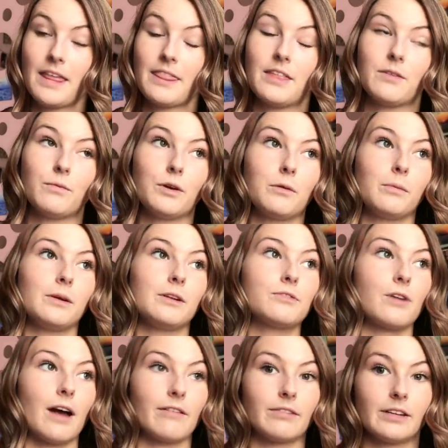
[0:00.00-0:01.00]
and then we will be
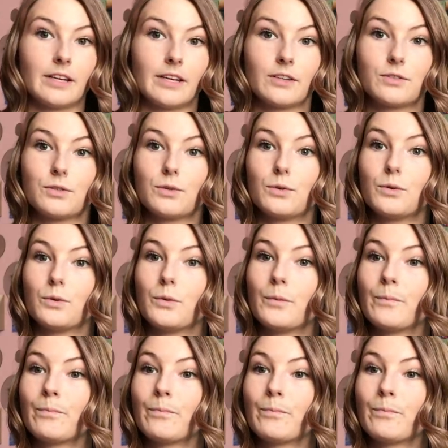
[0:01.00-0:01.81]
traveling to,